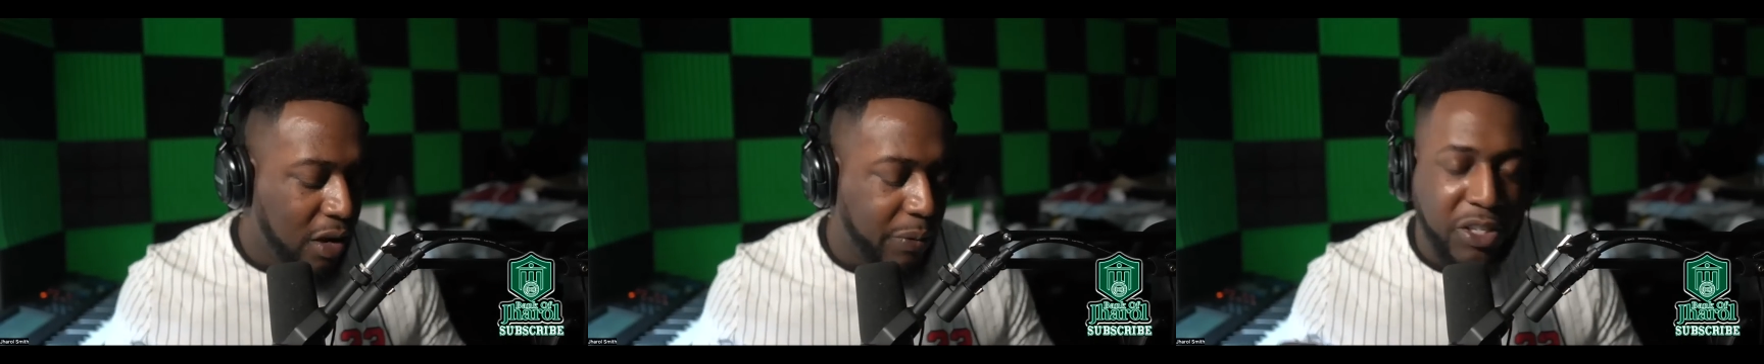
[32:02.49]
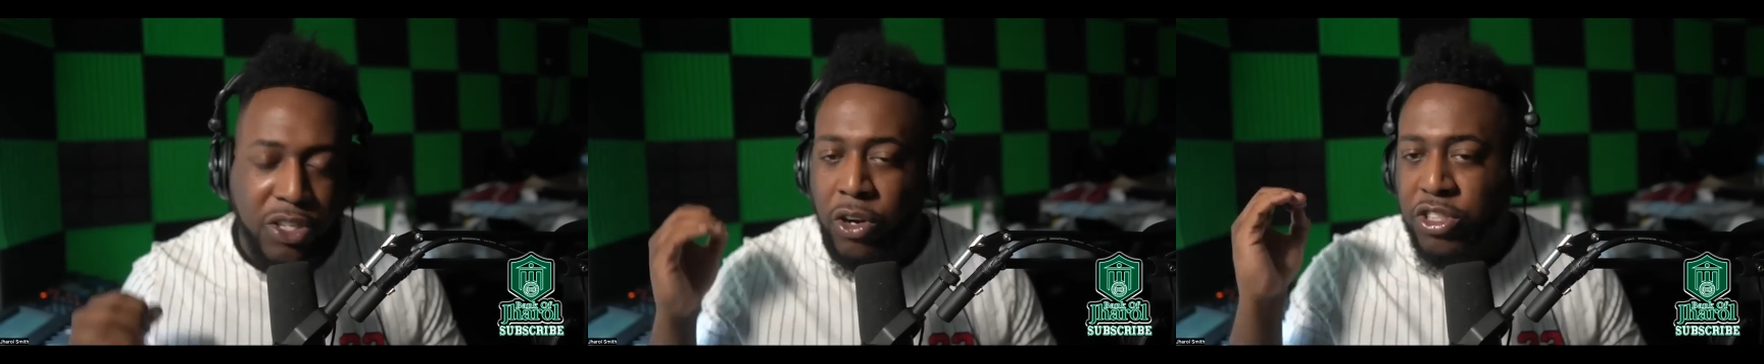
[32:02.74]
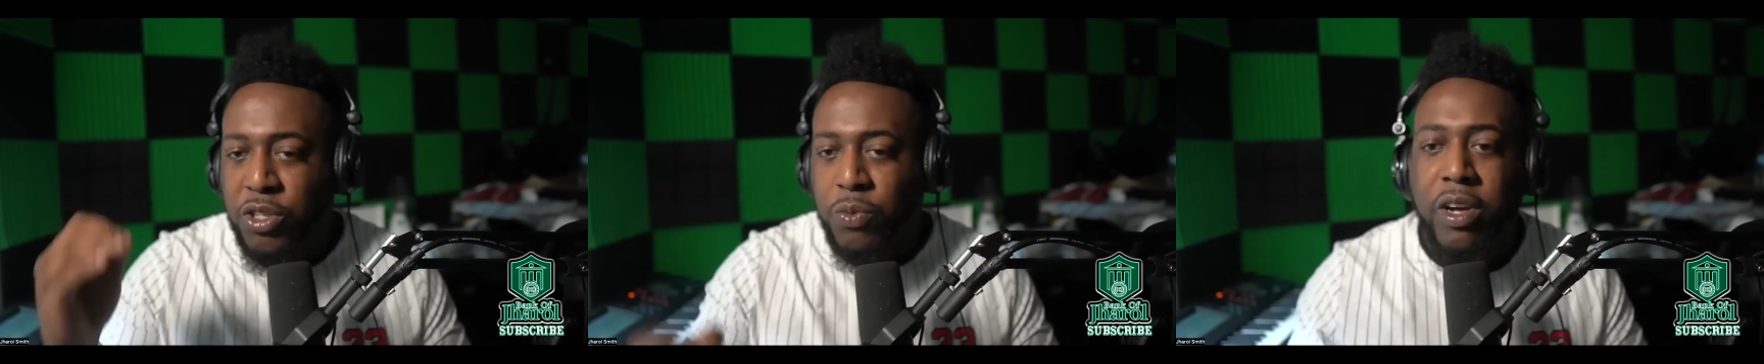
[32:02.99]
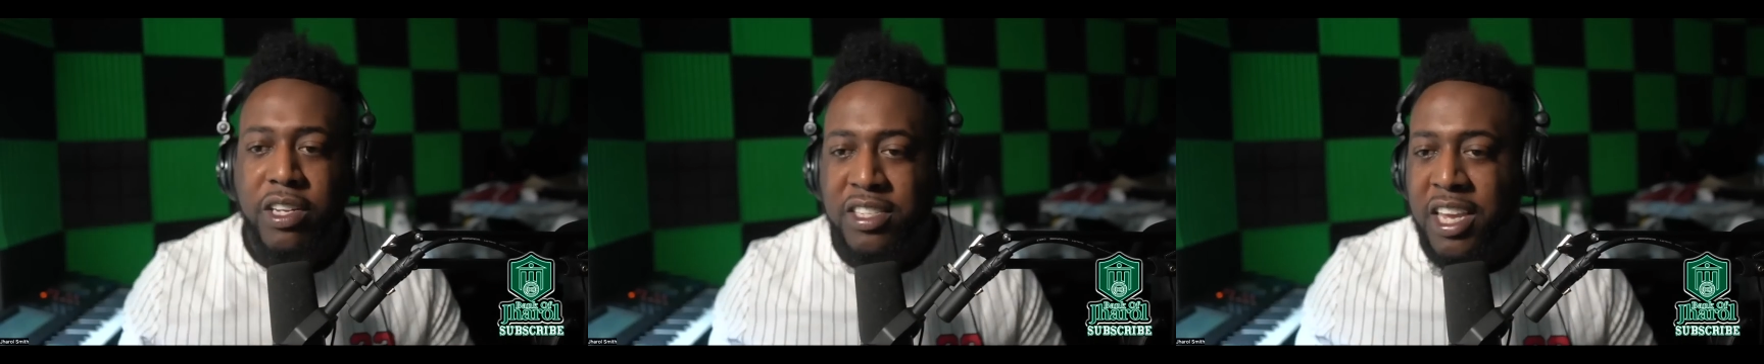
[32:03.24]
We showed you
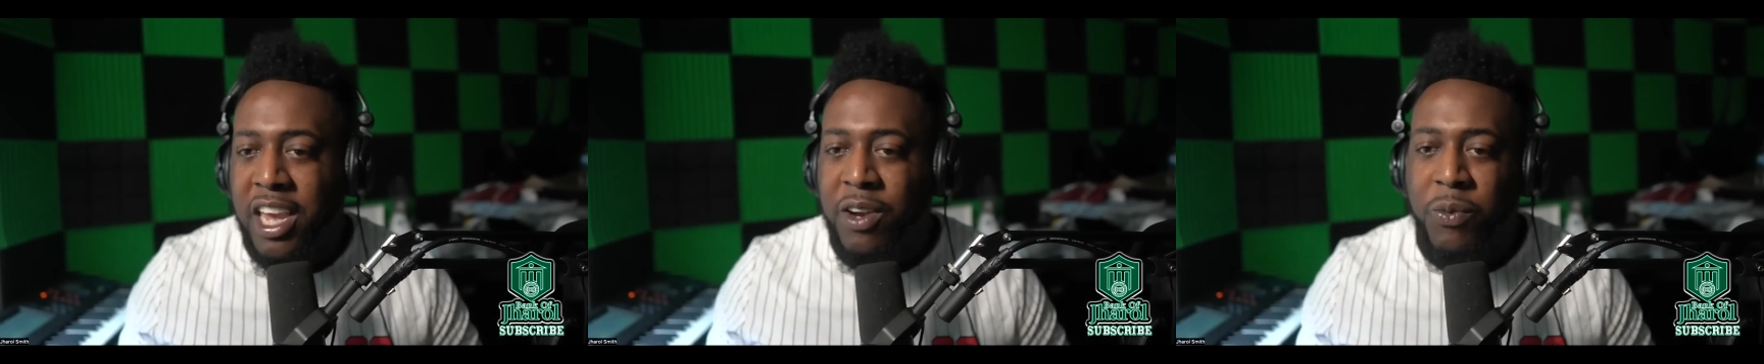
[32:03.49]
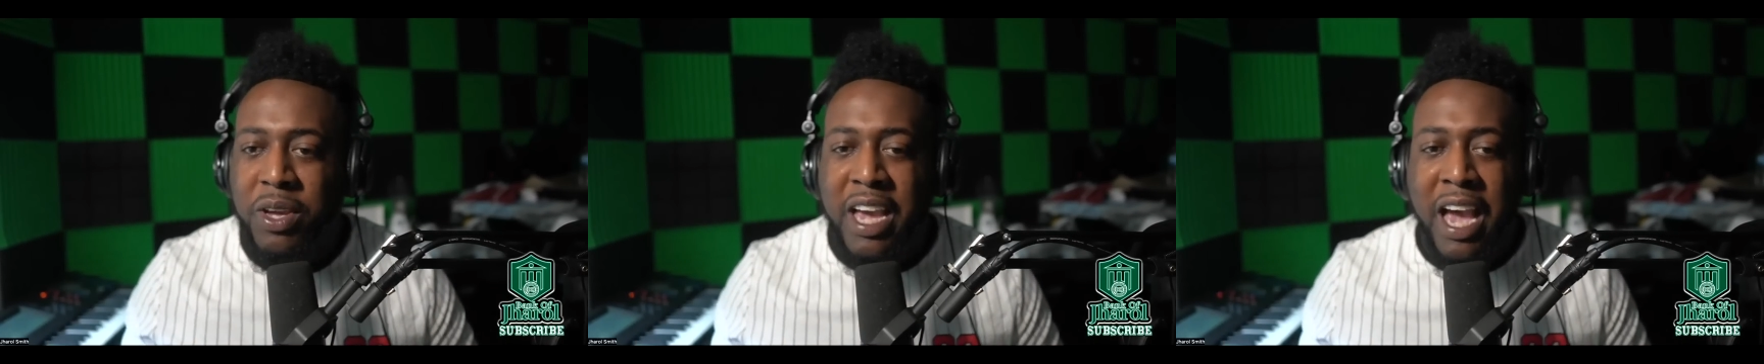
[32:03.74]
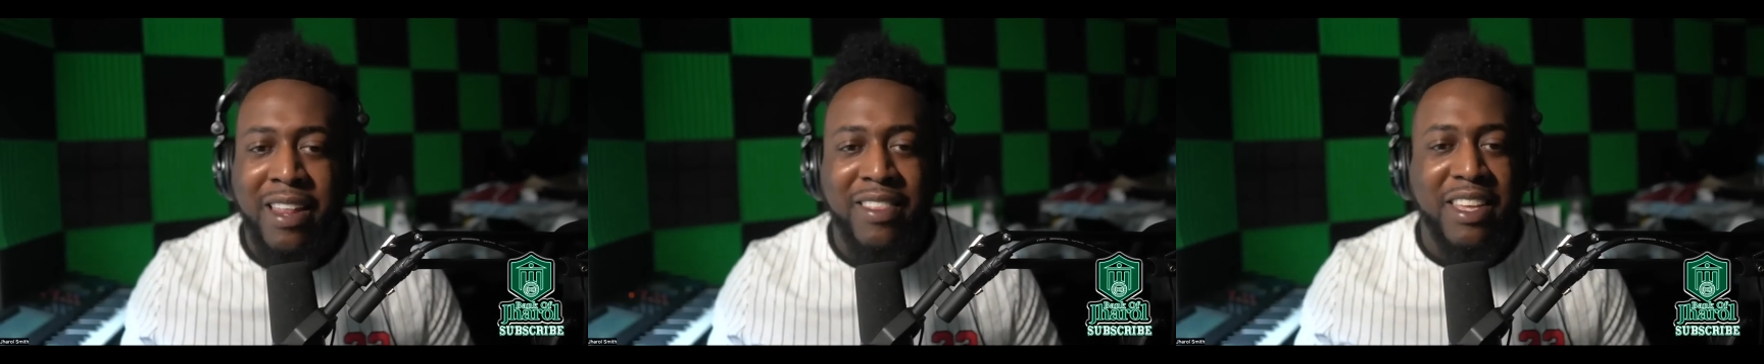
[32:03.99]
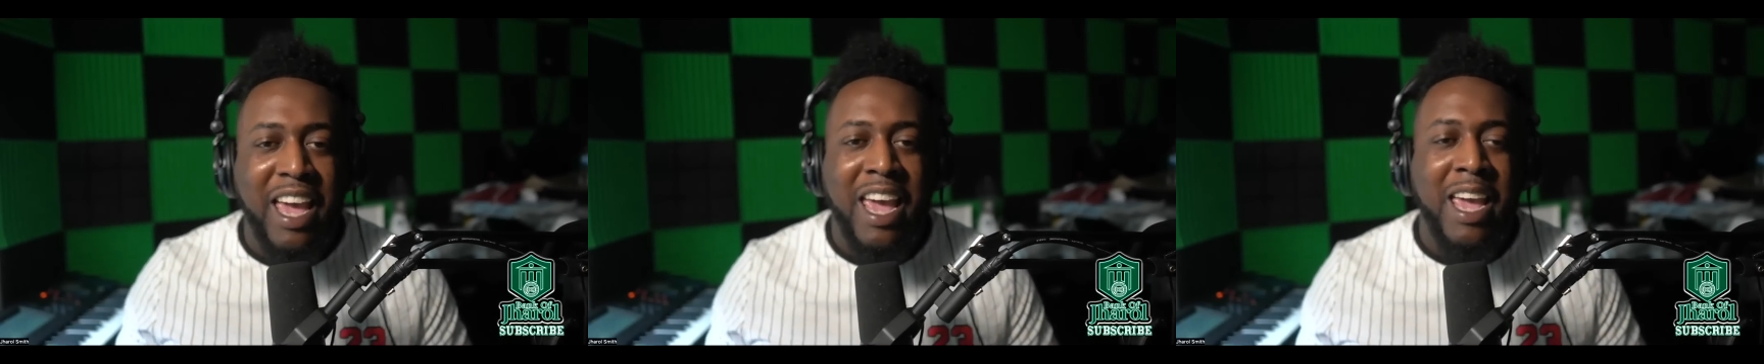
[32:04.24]
what skin we got in
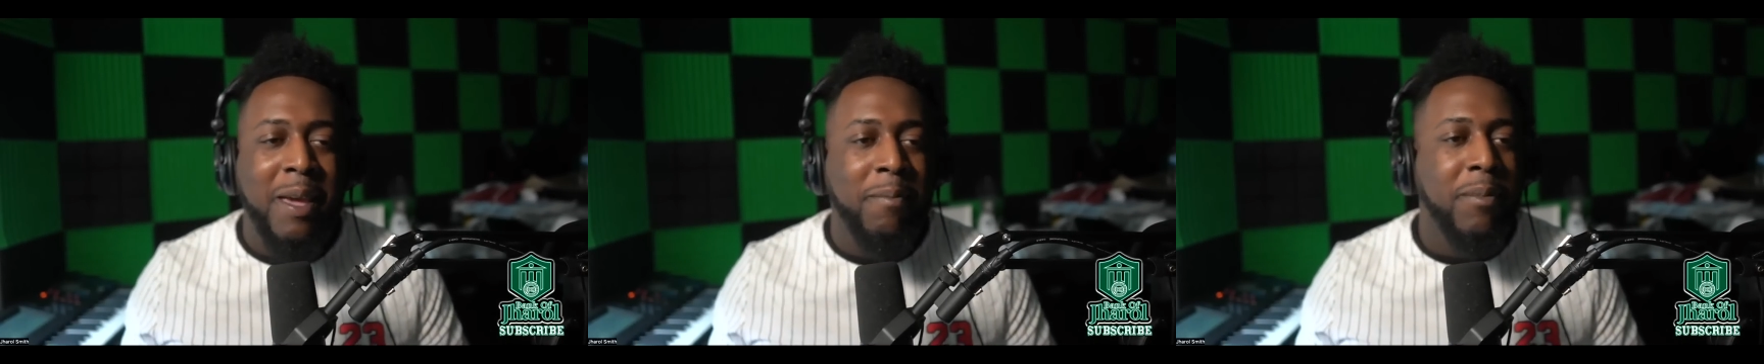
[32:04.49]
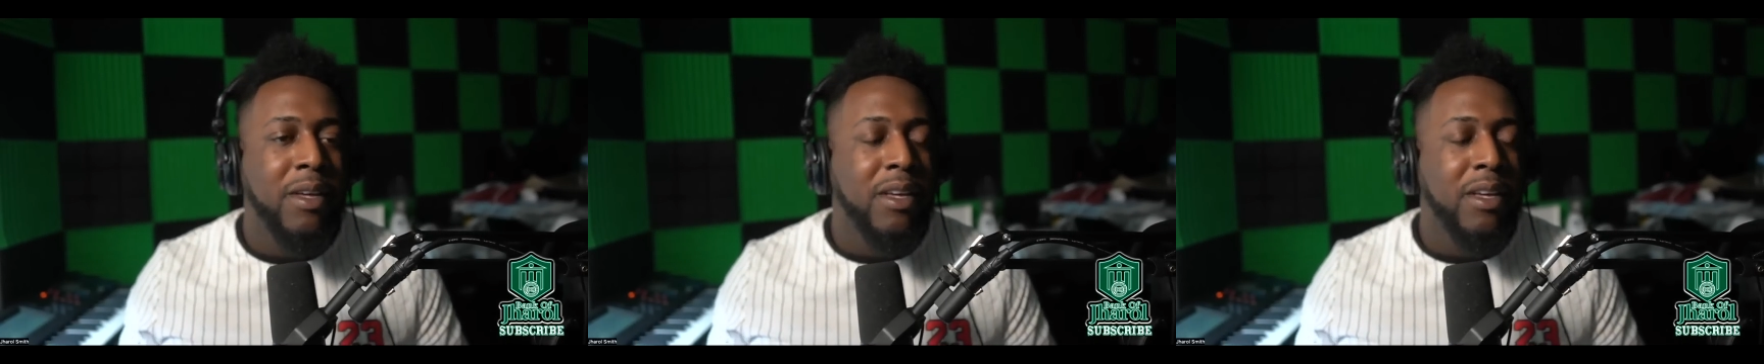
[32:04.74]
the game.